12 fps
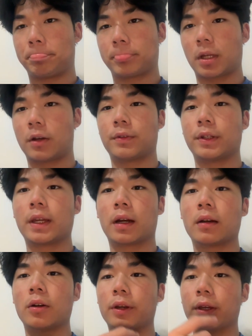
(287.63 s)
However, yeah,
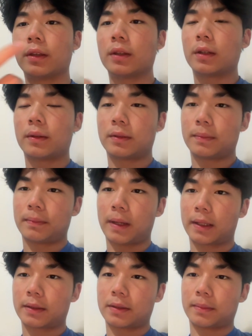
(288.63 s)
okay,
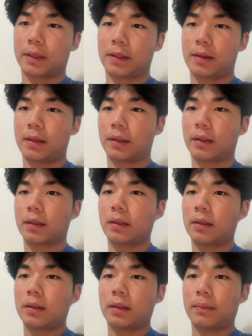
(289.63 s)
back to my thing.
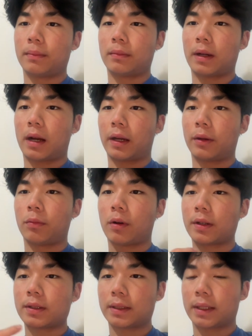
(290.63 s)
I
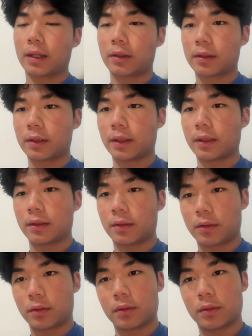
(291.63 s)
wanted to calculate,
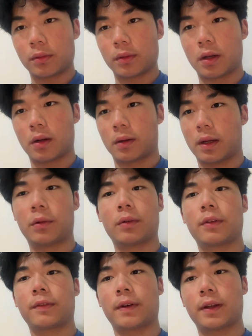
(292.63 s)
I
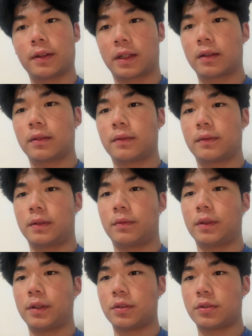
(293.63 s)
want to find a
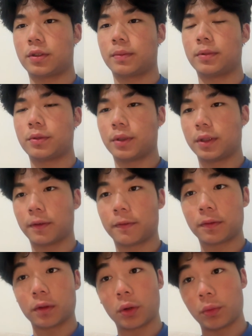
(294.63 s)
relationship between the
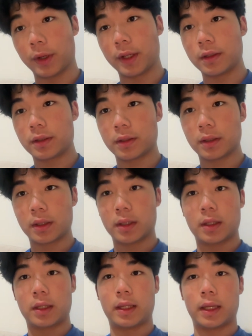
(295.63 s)
flow rate
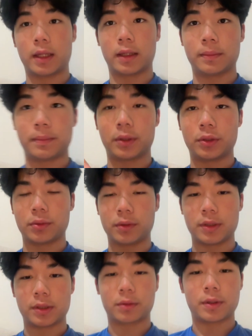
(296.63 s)
and
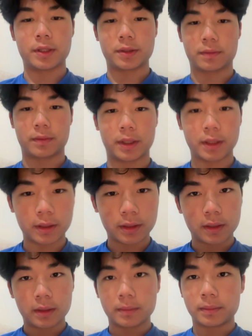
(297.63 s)
Bernoulli's equation, right?
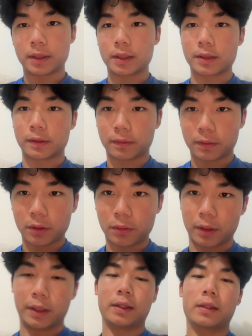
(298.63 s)
because flow
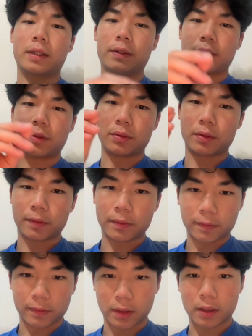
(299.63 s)
rate gives you the
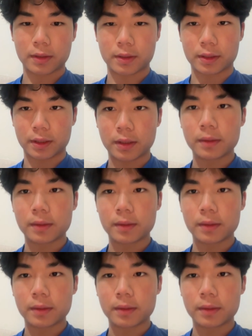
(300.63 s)
velocity.